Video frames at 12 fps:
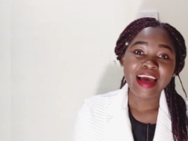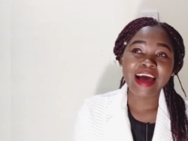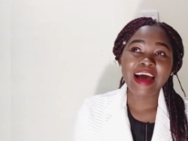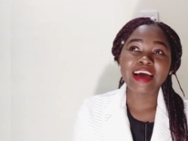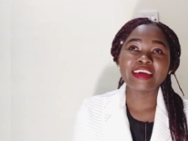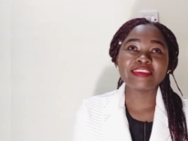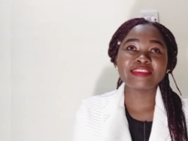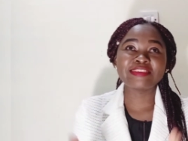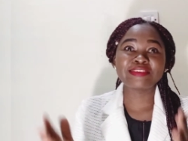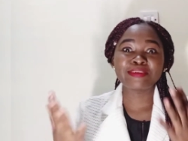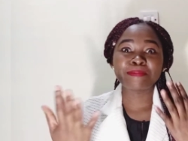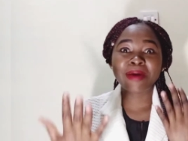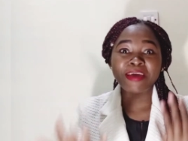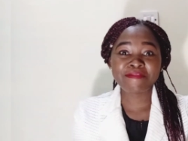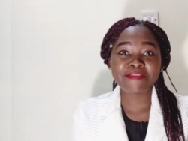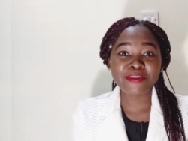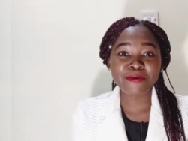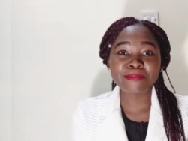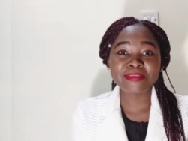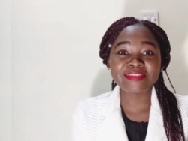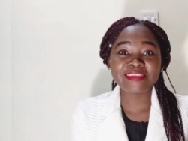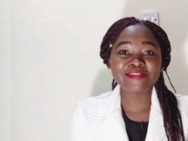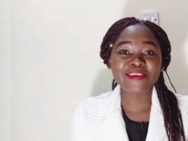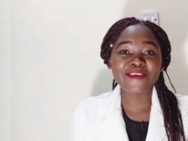and my fellow
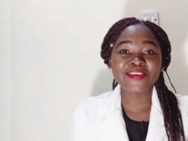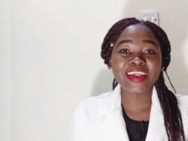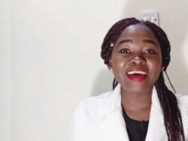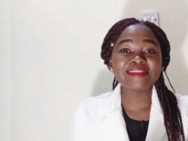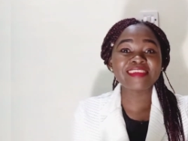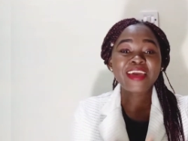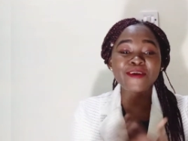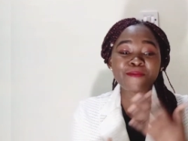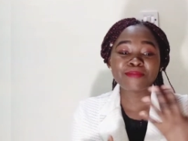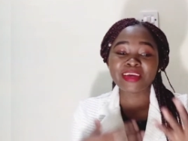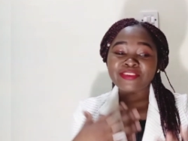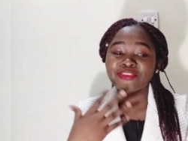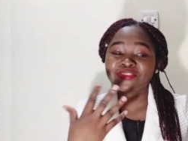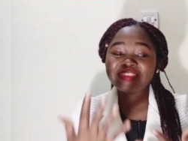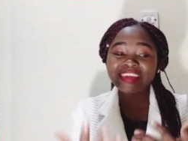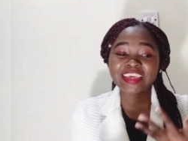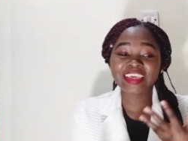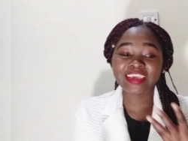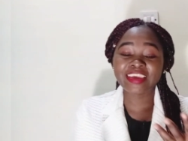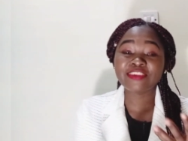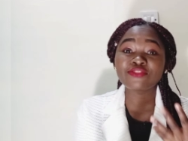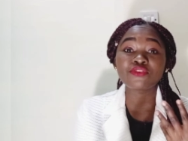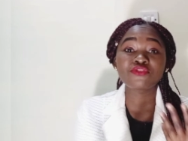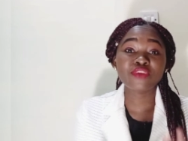business owners, I hope that you're taking
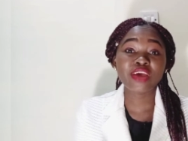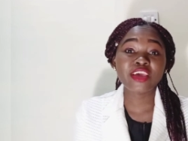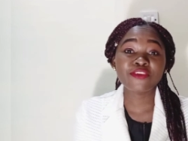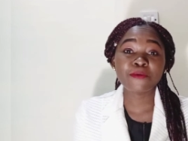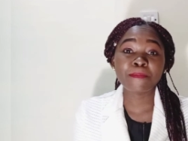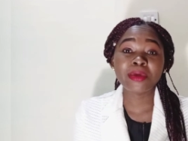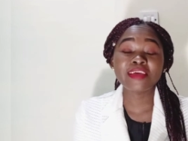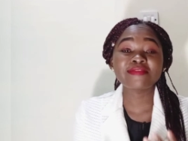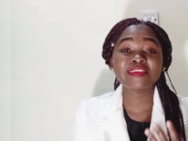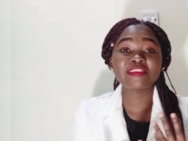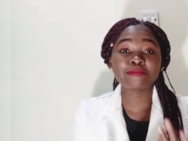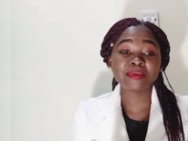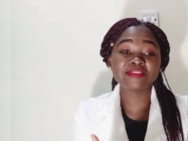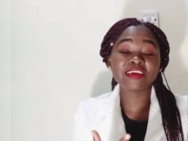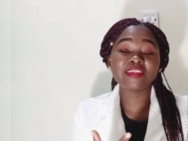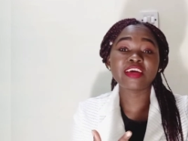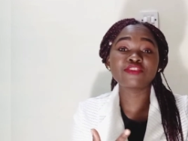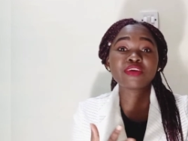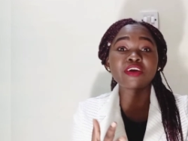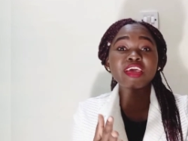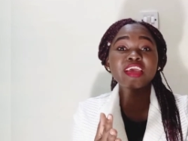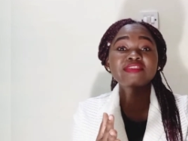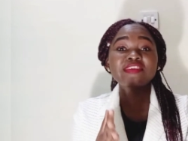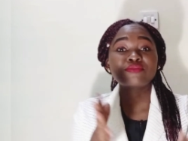it, you're trying your best, especially that you're
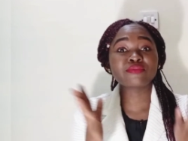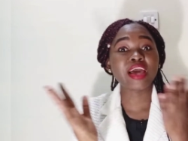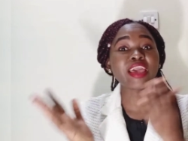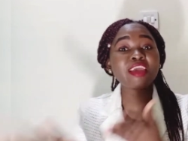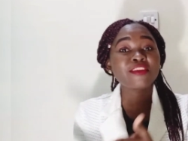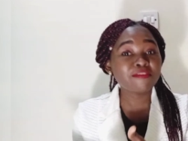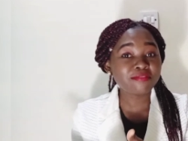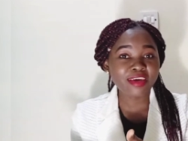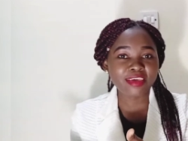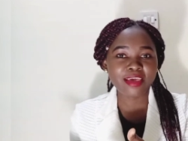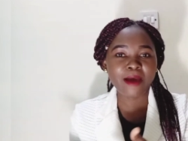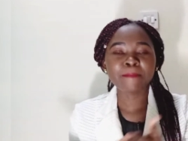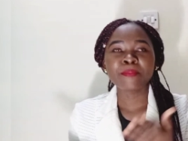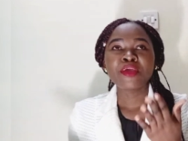getting to the end of the year.